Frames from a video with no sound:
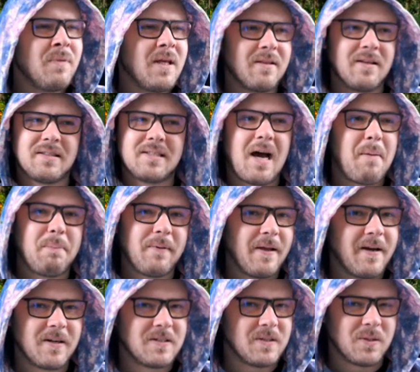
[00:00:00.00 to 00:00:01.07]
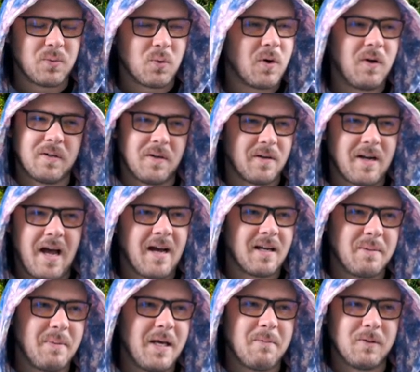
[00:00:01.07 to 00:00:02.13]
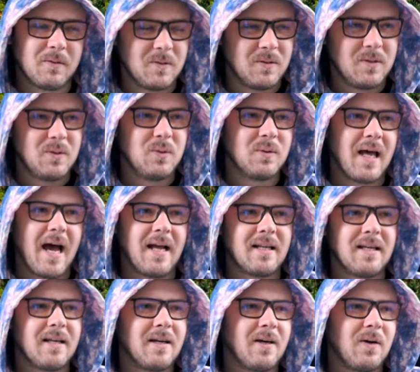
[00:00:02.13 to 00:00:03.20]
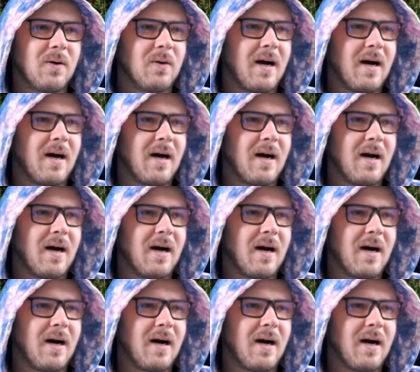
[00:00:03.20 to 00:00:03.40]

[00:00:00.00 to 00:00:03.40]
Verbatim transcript: The top players in the world are not gonna be able to do that, you know?